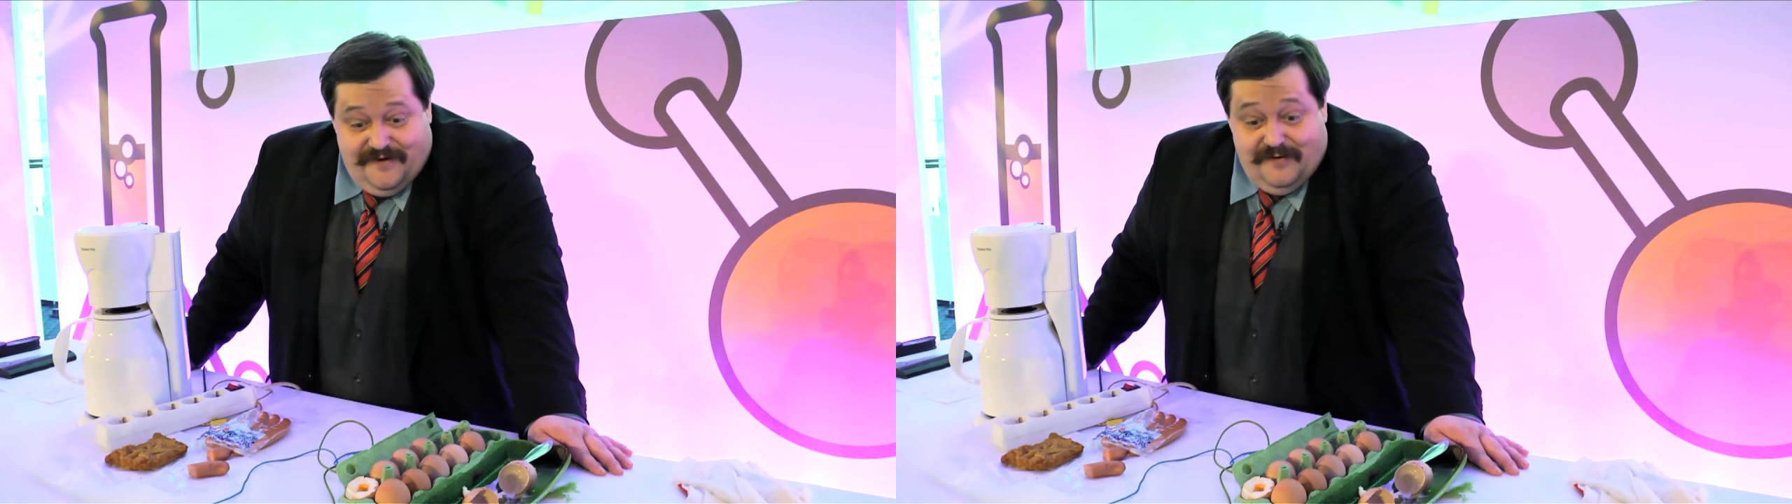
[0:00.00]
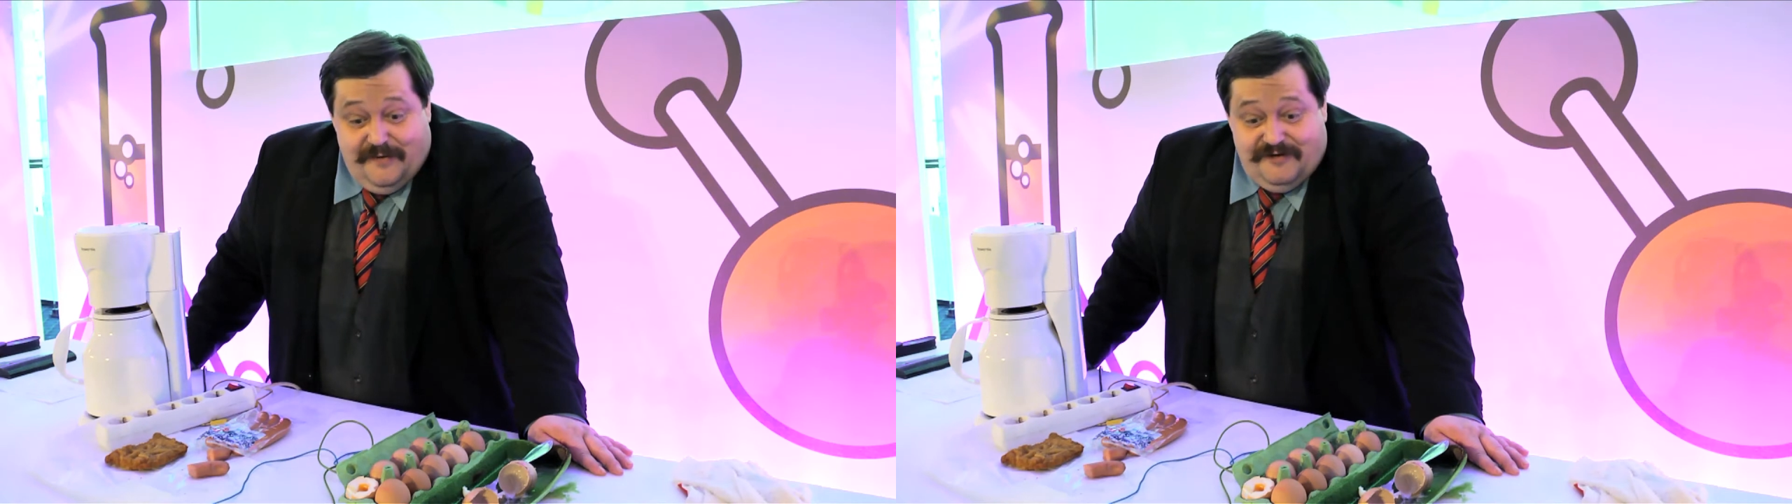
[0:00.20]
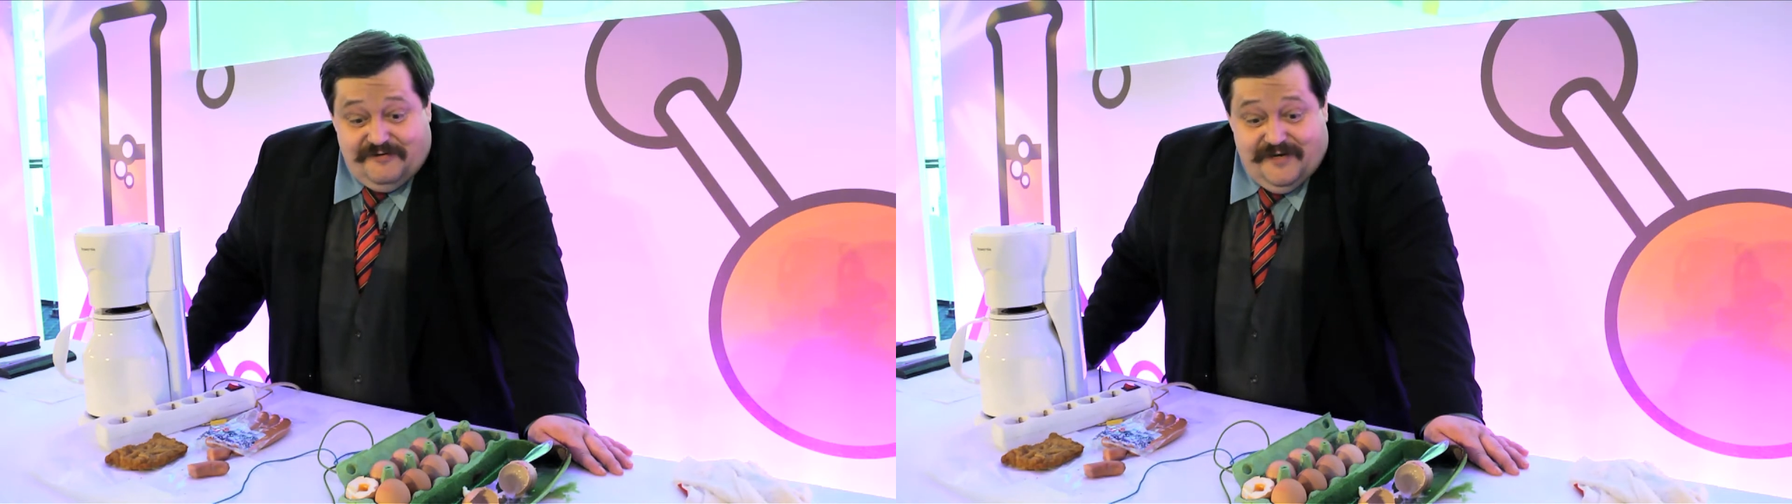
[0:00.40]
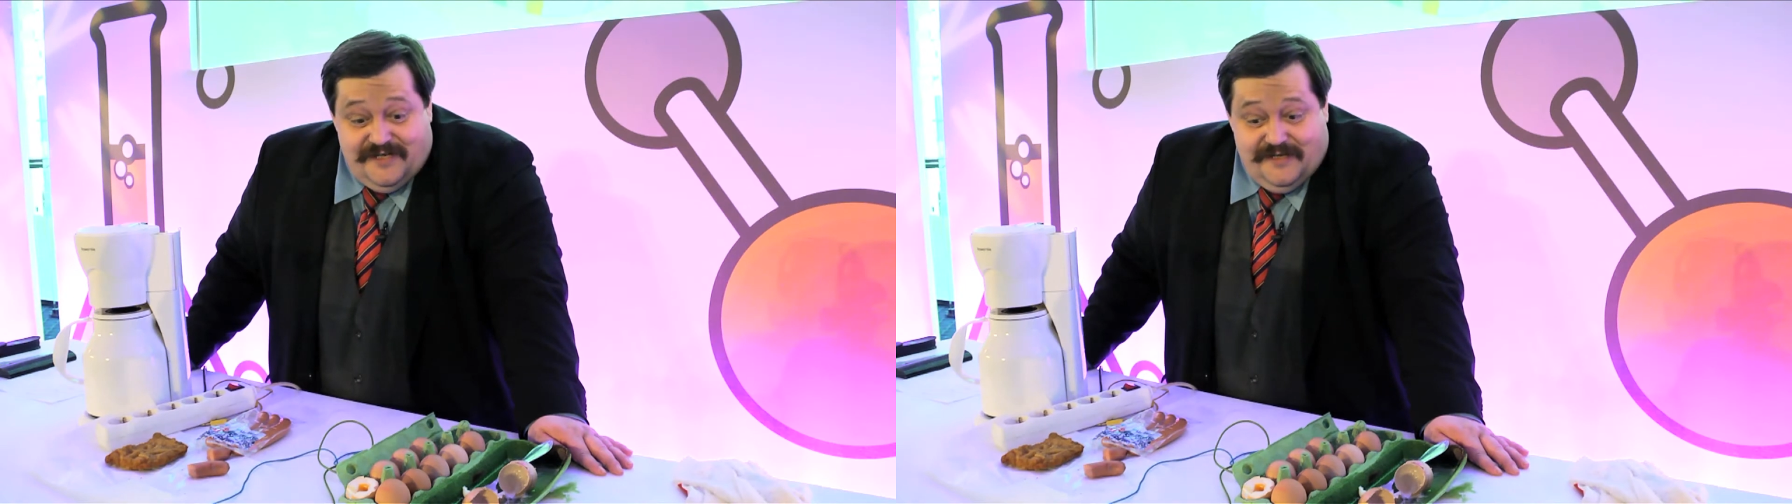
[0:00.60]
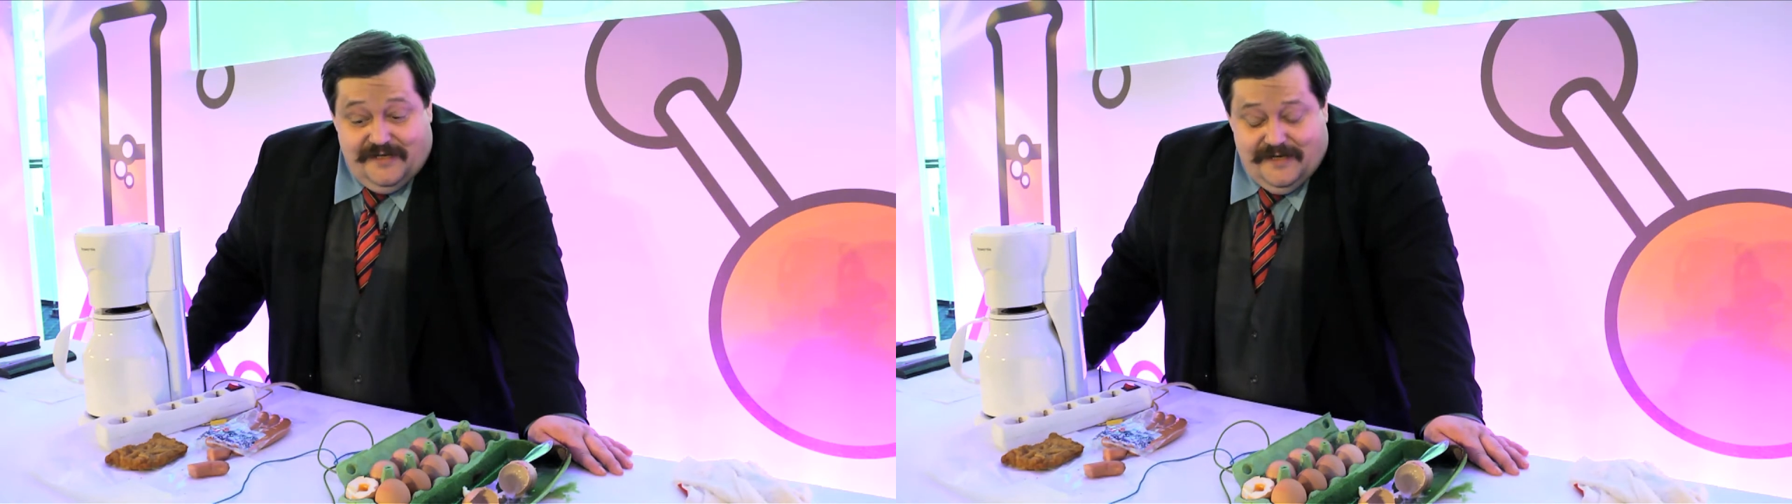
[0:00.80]
where I'm
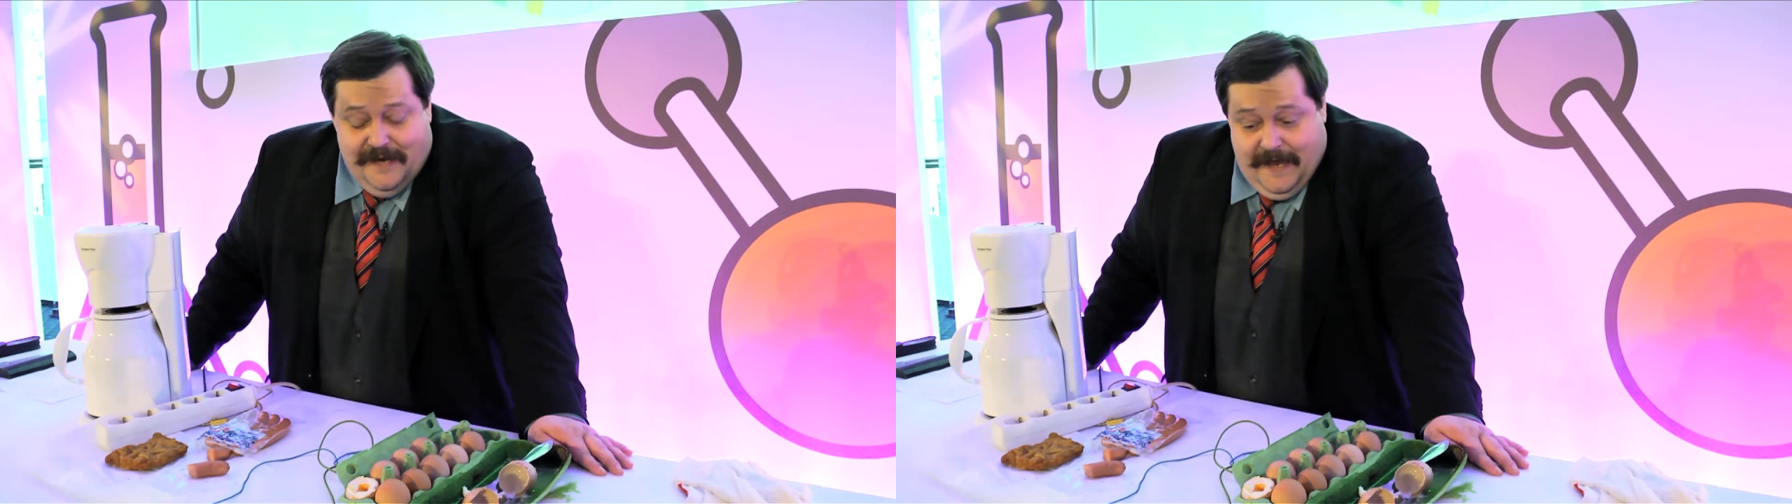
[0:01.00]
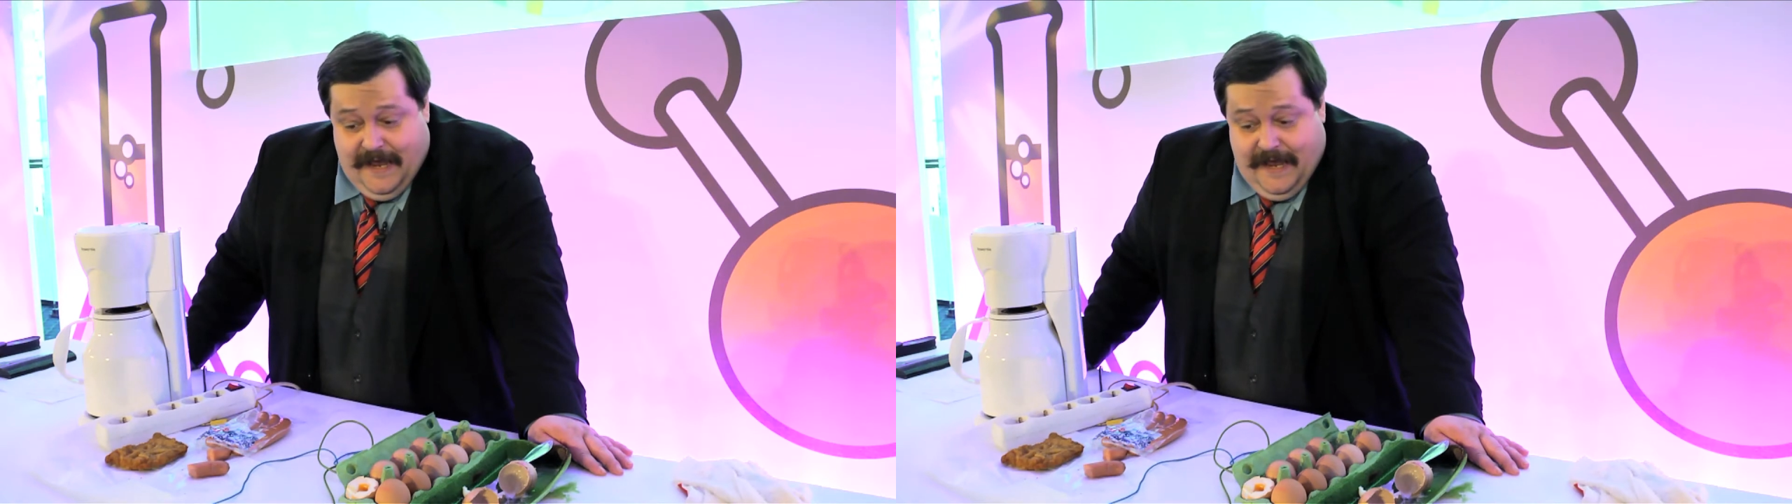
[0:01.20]
interested in